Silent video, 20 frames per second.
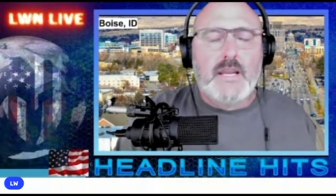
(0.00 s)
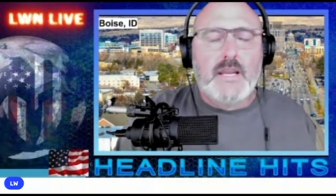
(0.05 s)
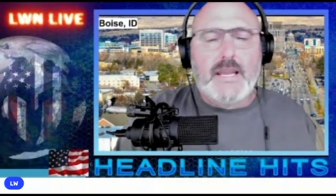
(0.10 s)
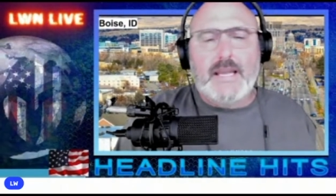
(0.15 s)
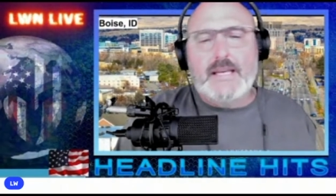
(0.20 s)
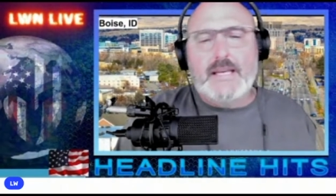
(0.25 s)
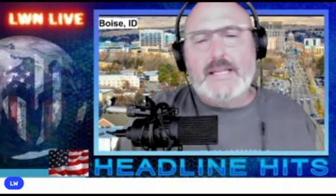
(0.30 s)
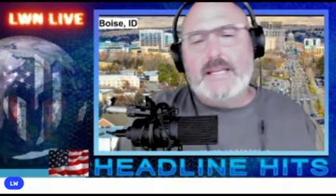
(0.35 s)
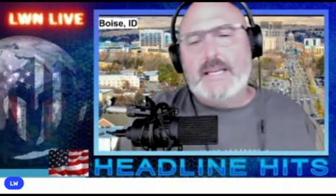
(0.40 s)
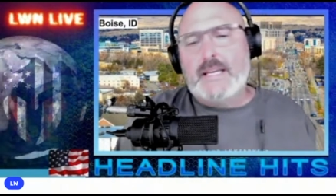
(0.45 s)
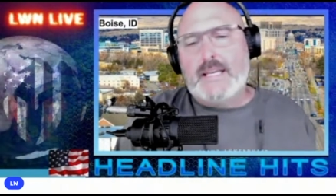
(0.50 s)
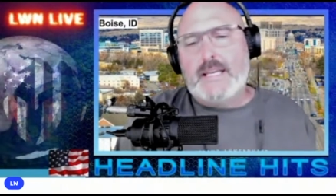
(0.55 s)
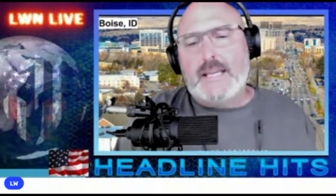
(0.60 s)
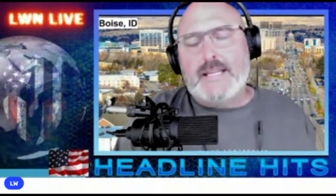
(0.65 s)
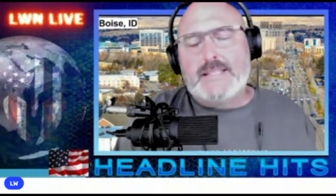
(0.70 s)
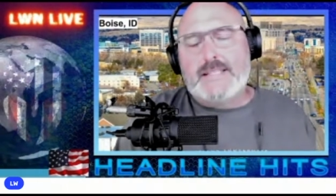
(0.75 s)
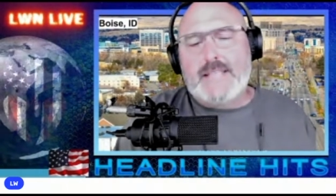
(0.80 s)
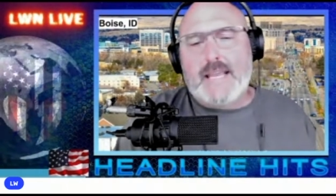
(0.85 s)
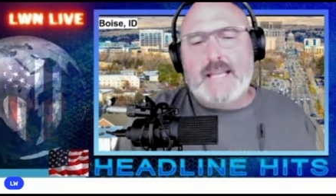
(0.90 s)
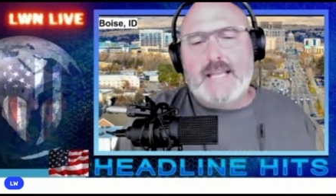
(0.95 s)
and he can
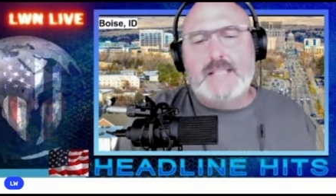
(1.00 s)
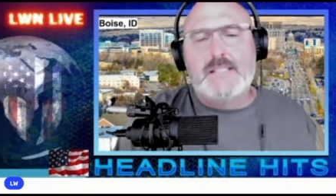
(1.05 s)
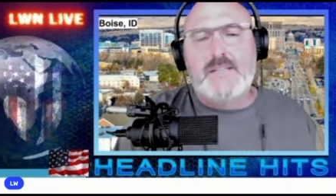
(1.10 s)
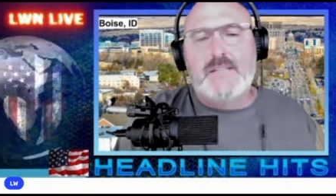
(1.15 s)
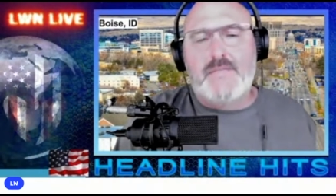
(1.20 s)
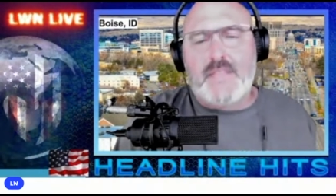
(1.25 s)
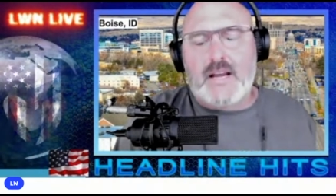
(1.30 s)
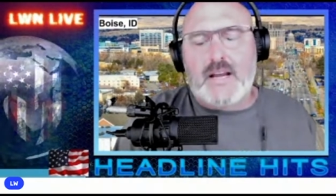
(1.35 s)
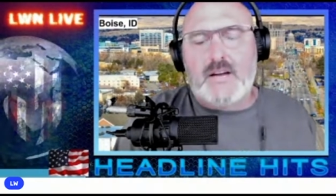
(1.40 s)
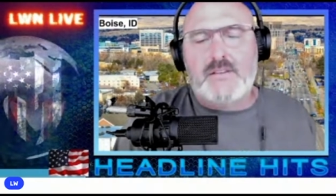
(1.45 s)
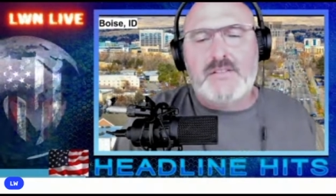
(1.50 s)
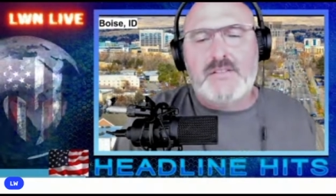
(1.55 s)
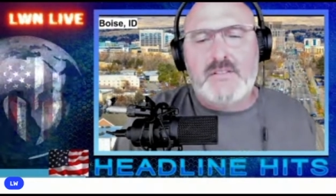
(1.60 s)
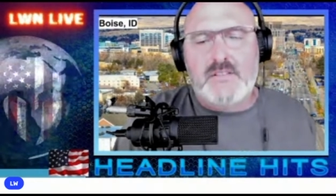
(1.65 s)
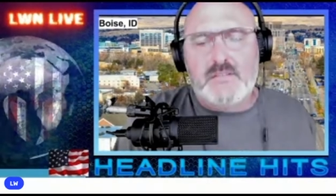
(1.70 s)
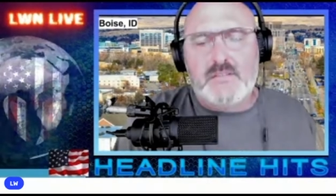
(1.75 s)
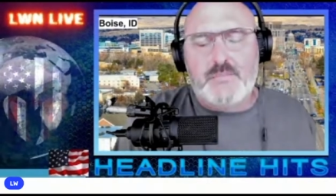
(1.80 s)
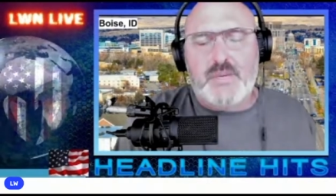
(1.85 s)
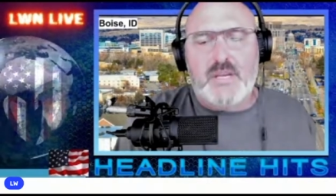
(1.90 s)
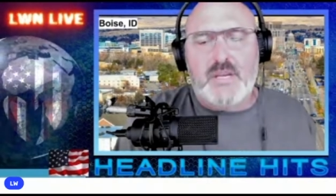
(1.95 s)
get tens of
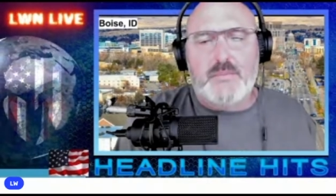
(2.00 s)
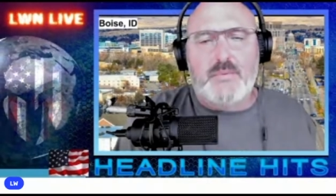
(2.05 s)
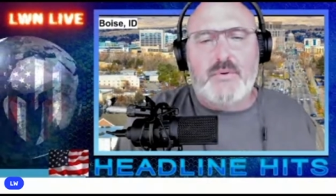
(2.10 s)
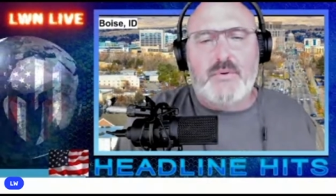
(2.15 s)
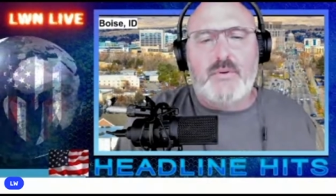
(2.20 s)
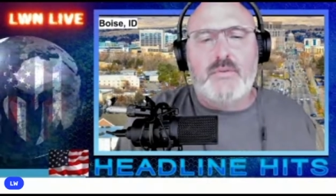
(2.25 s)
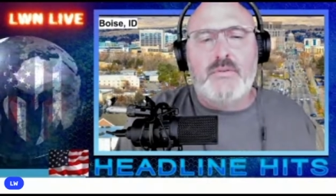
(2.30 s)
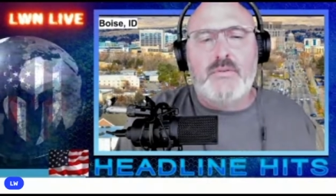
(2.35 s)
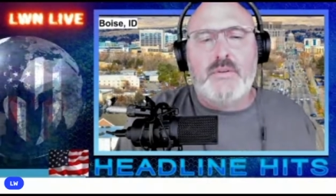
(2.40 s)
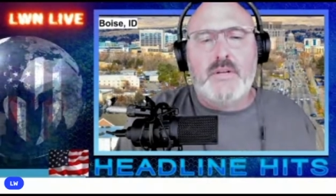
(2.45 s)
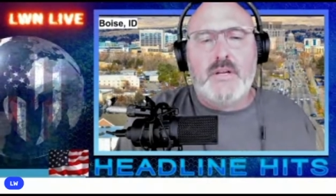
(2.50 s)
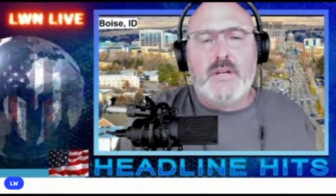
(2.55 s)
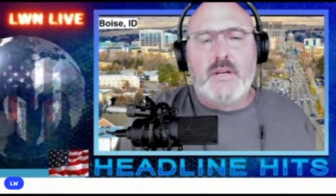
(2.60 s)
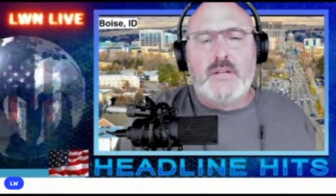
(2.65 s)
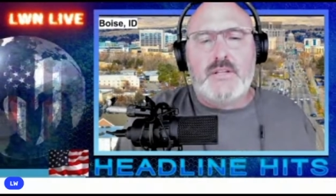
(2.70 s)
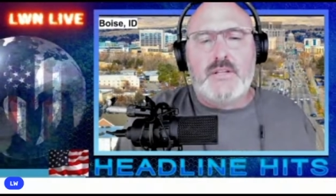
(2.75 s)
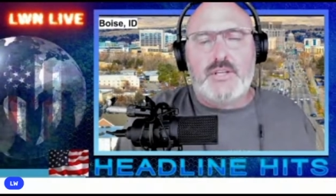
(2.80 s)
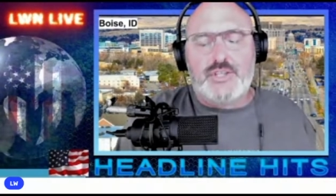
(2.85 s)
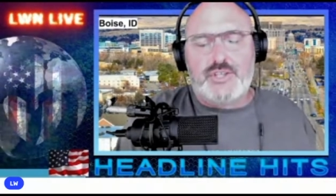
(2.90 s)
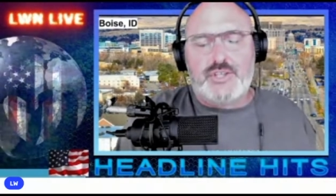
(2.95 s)
thousands of people
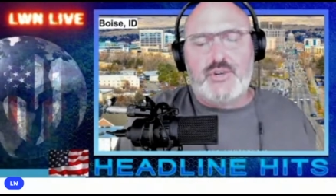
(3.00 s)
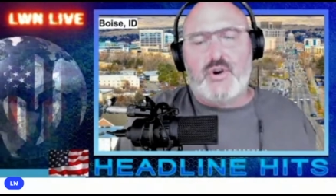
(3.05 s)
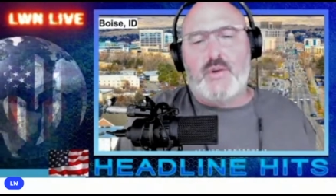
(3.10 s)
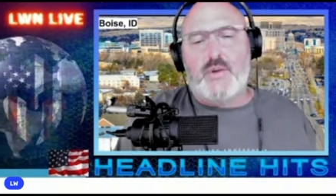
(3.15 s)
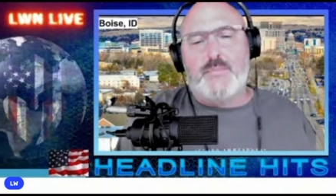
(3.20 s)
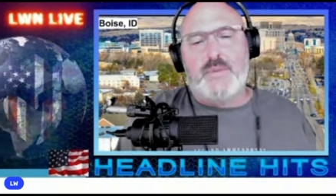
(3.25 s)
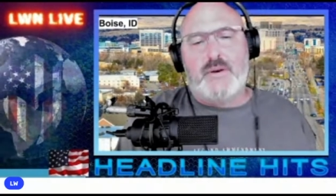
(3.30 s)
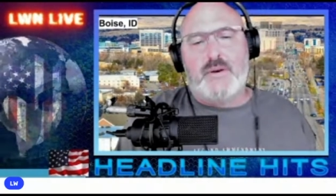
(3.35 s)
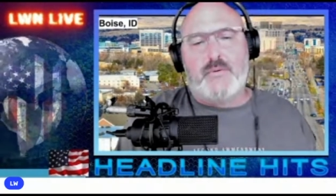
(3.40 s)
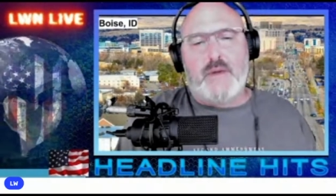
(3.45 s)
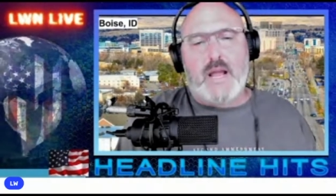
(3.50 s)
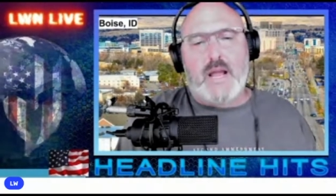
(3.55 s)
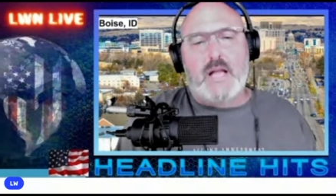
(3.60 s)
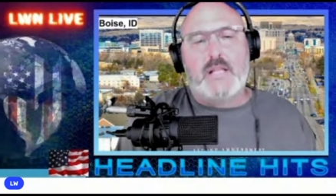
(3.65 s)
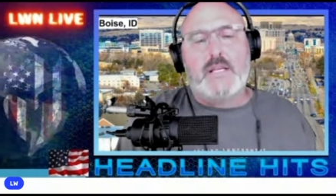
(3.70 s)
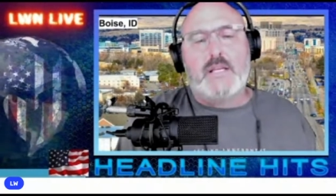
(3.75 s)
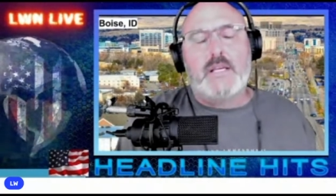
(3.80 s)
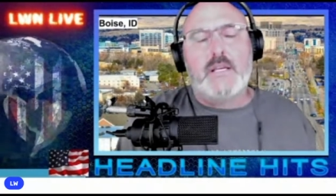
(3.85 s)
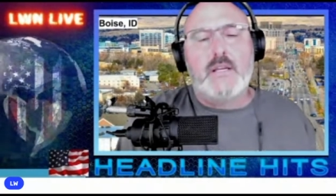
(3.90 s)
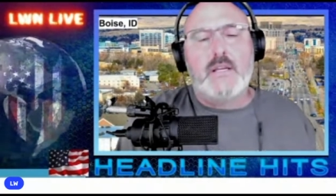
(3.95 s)
that show up at a
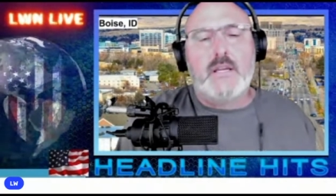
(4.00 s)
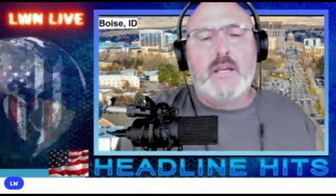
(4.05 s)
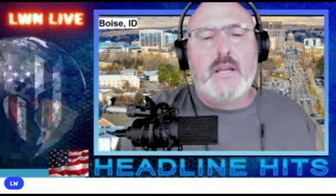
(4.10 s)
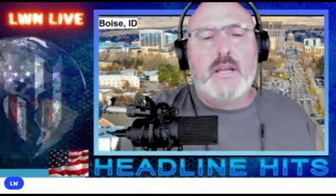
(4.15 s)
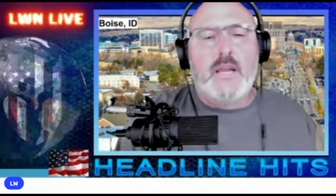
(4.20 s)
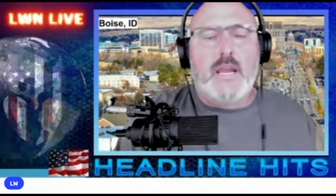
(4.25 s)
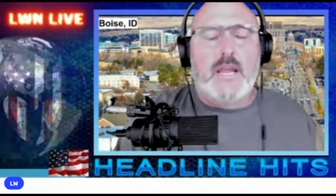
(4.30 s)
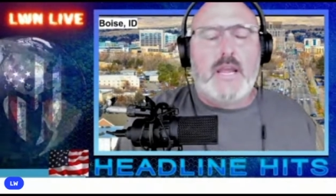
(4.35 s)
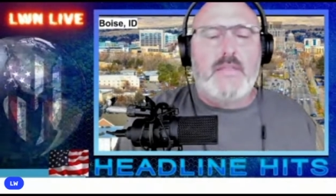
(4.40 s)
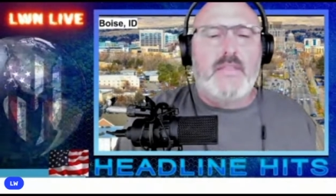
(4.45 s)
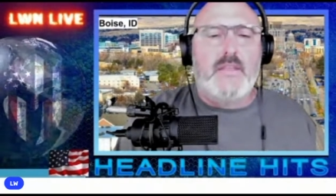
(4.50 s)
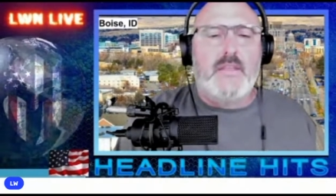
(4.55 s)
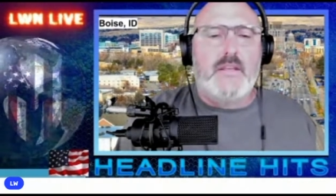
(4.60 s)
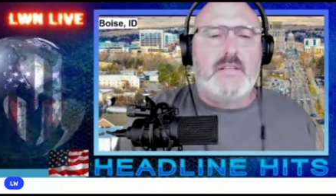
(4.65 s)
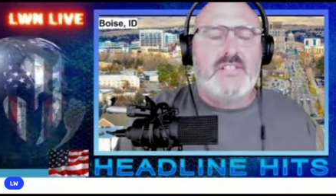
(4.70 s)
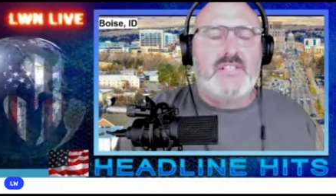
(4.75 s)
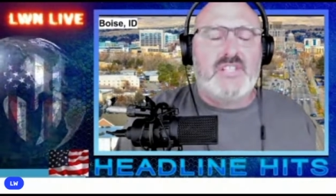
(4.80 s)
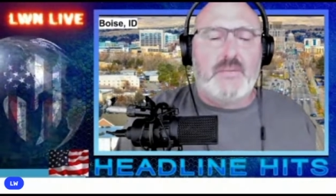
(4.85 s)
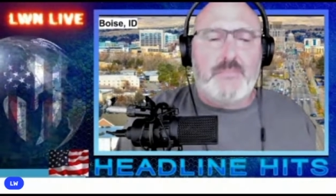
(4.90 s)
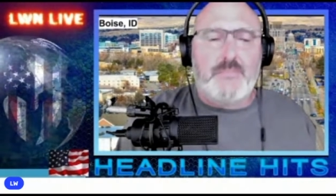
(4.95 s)
rally, and
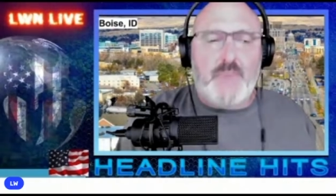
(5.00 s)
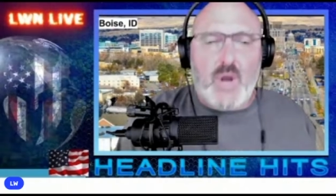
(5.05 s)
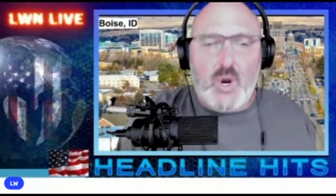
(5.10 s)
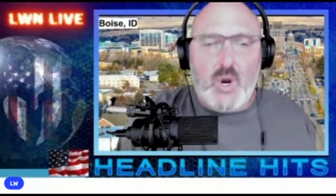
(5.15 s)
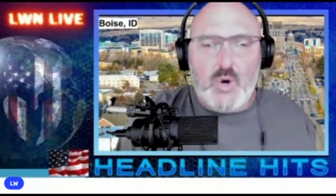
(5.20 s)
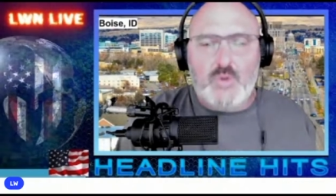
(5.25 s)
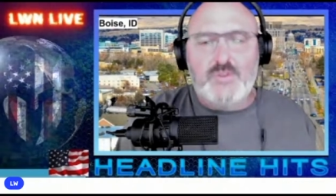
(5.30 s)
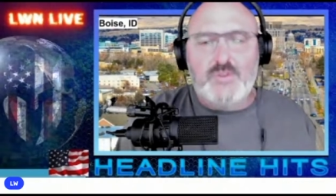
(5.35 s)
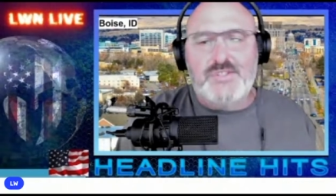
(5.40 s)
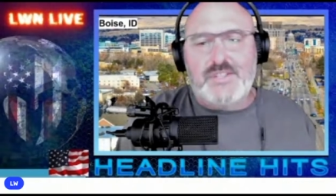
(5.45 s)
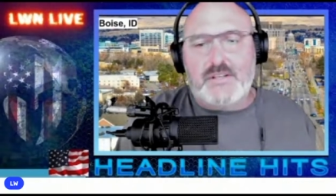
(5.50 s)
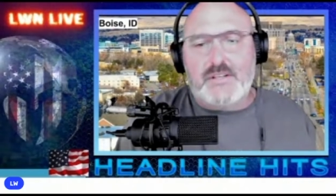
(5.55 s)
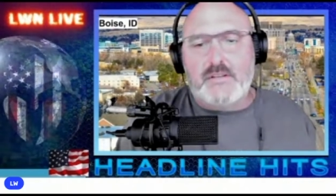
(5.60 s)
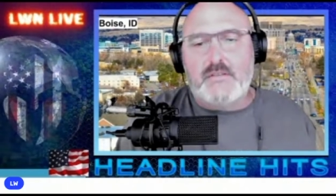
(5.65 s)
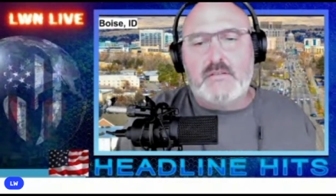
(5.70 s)
the supposed